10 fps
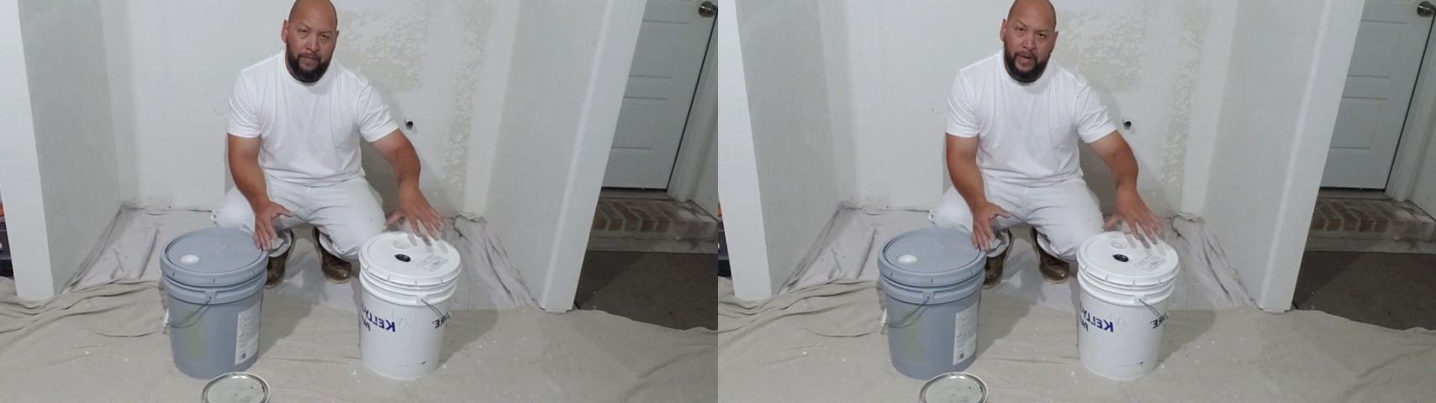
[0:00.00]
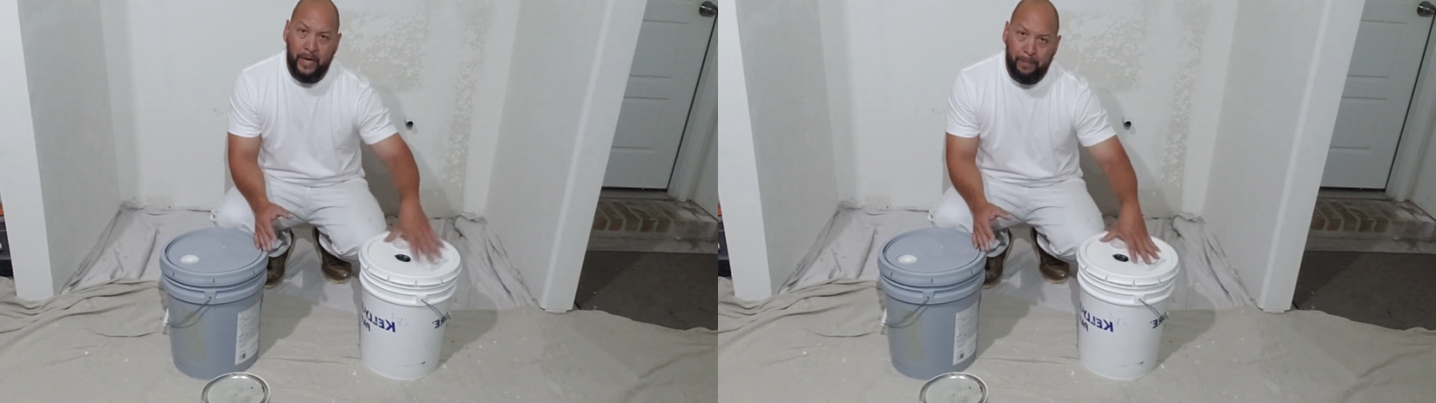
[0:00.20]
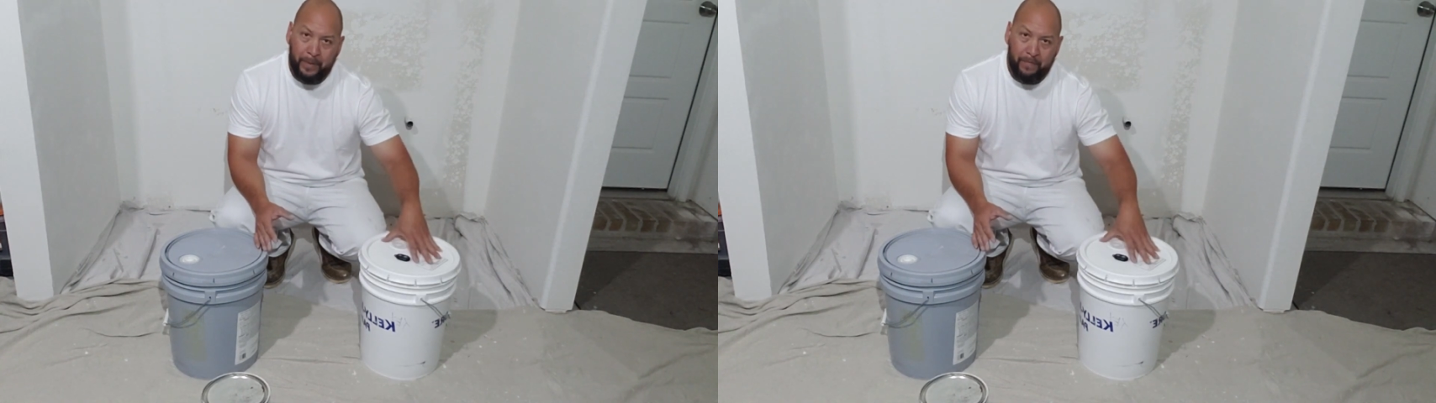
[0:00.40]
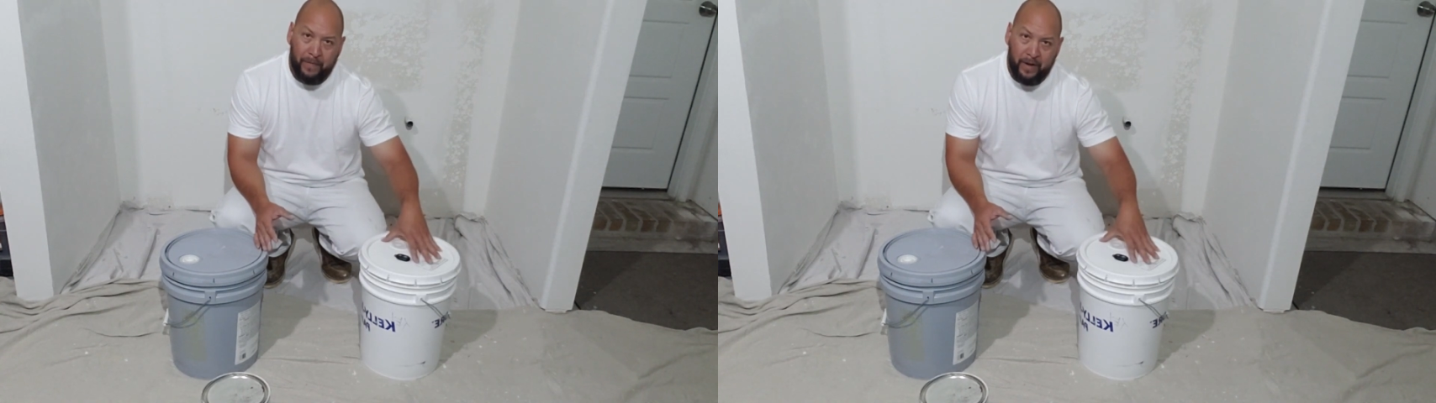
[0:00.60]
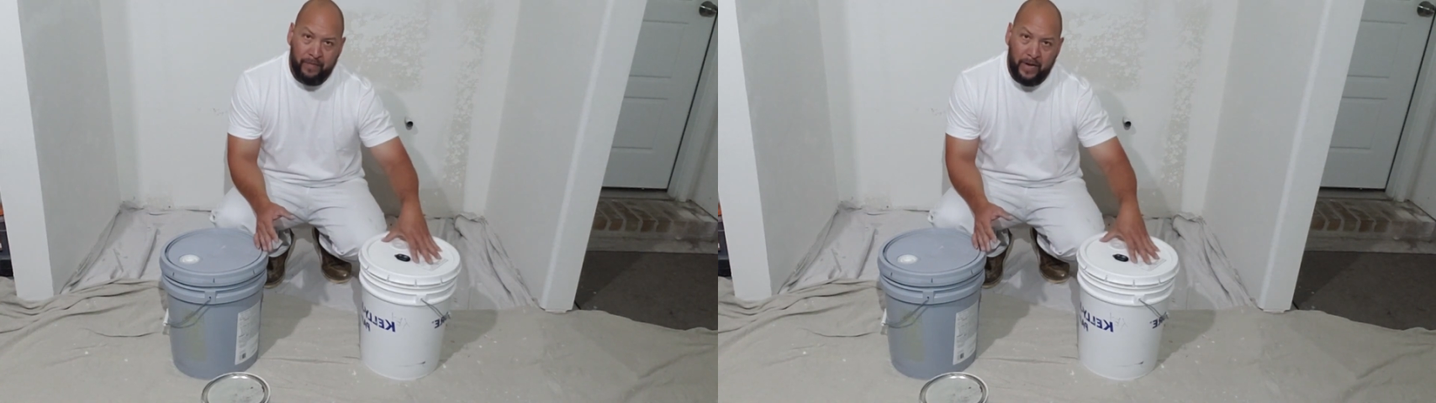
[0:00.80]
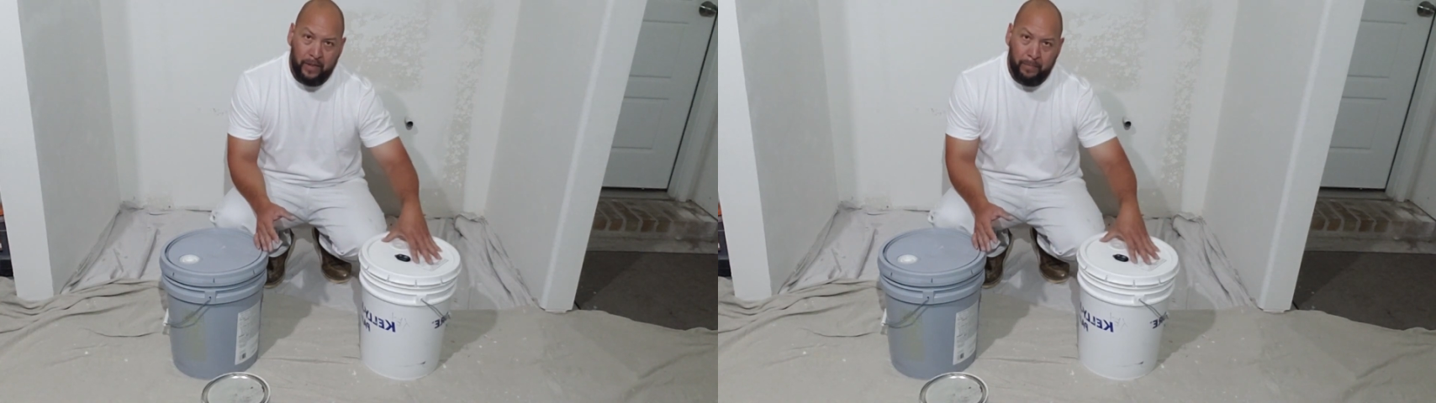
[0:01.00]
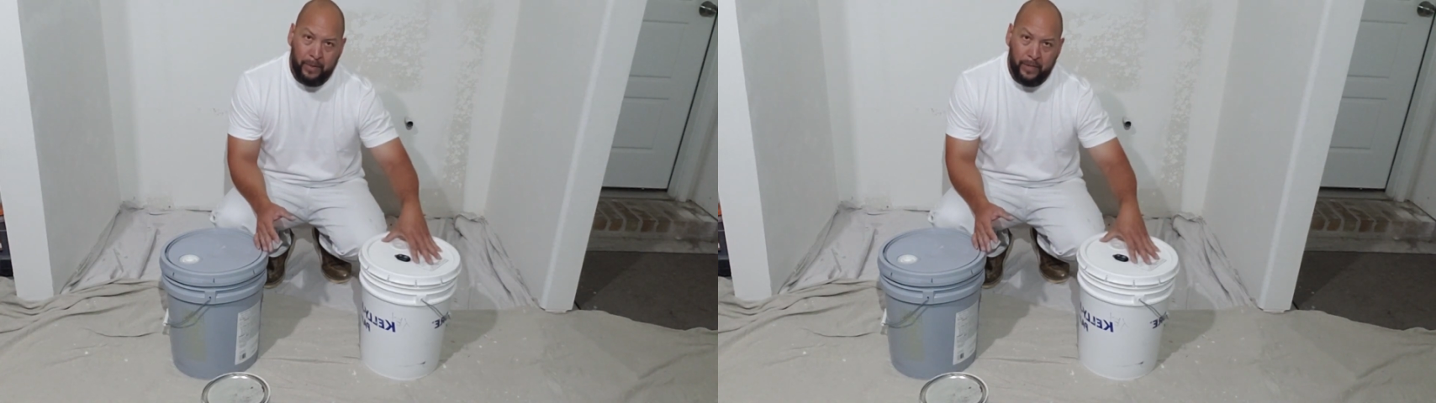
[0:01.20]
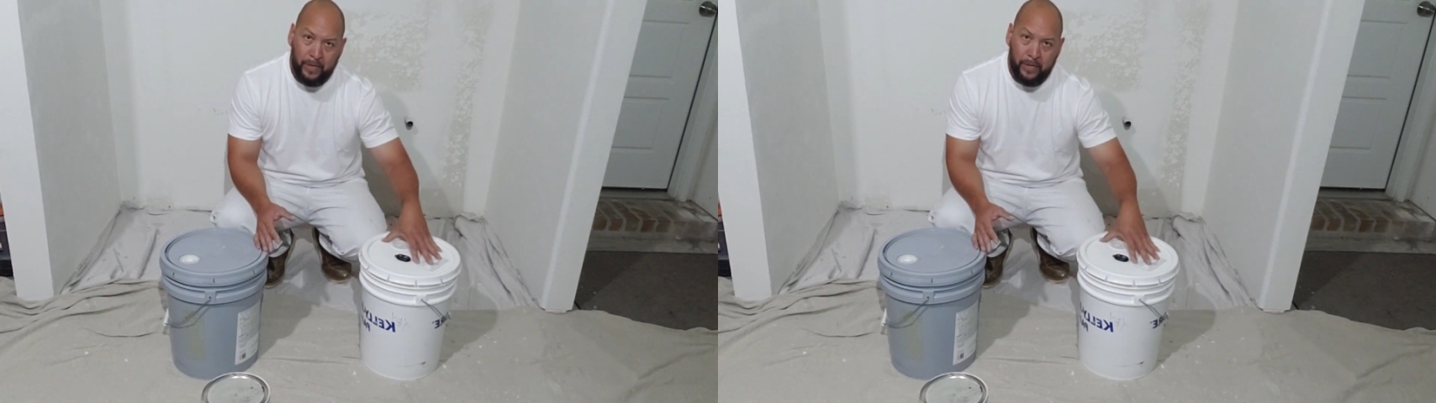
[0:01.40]
an empty 5-gallon
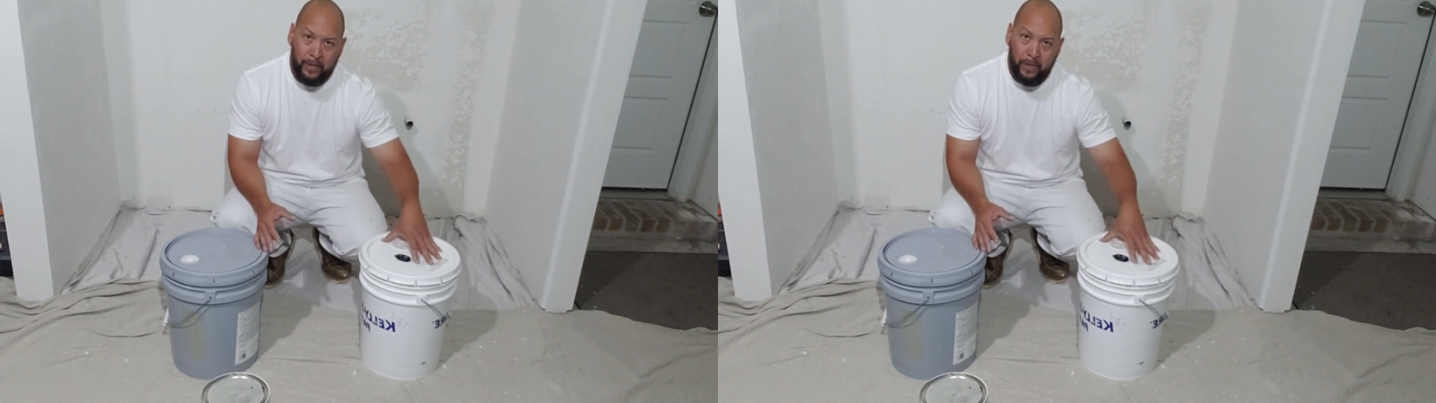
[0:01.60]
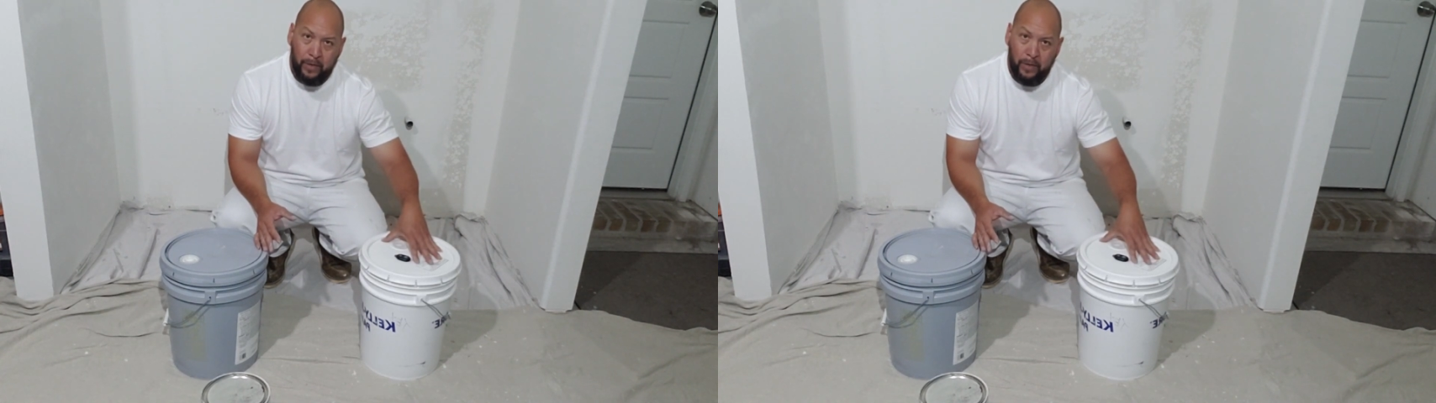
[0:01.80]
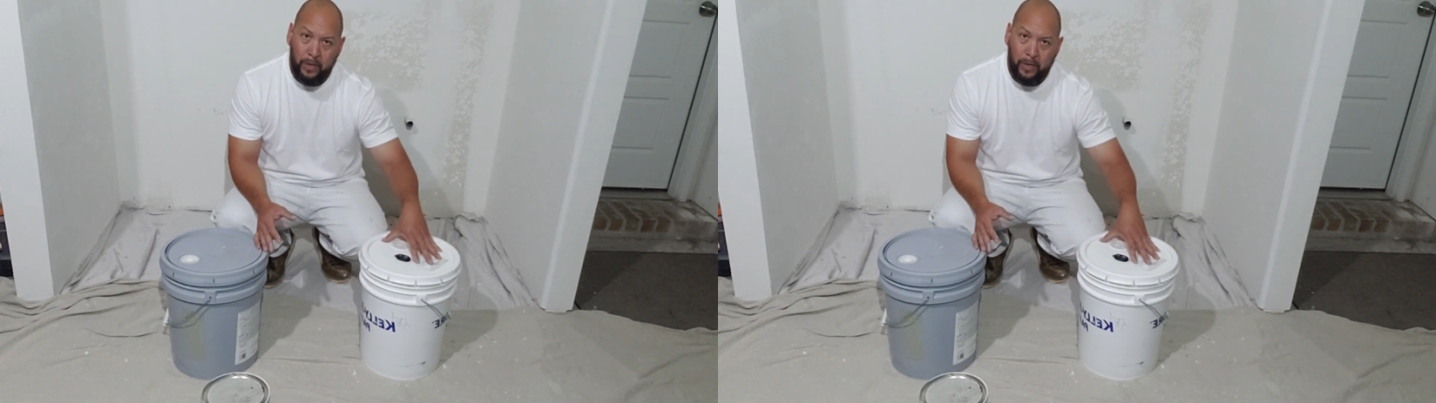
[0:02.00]
bucket,